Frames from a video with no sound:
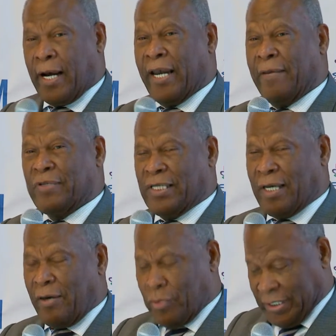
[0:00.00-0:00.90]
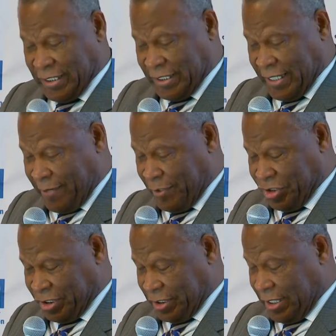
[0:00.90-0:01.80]
IMCR was
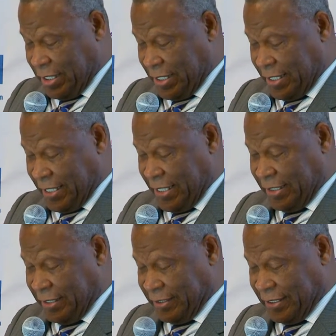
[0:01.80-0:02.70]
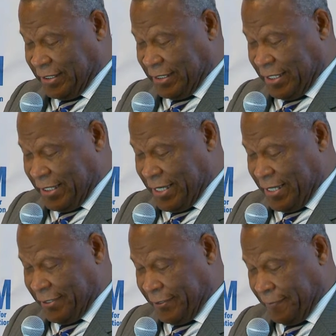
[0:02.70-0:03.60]
established in
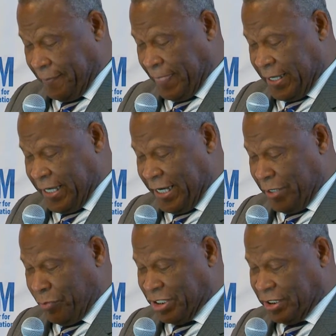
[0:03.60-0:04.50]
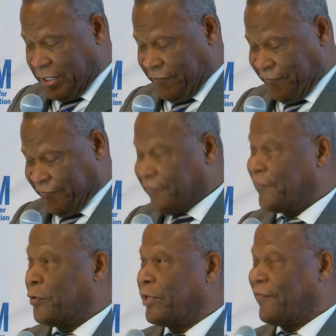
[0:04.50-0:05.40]
1969, year in which the
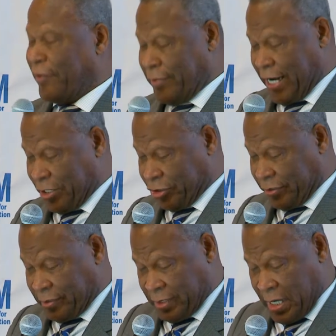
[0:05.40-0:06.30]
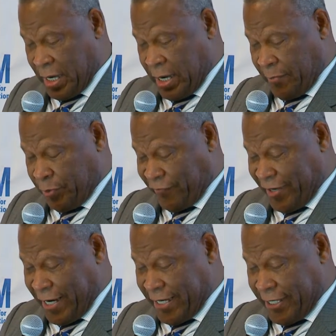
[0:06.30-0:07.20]
Ford Foundation
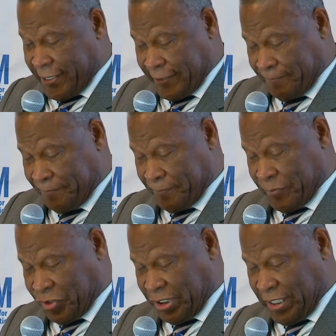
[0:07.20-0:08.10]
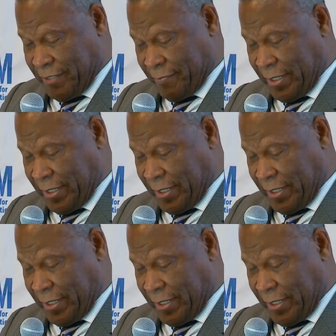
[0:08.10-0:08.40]
provided seed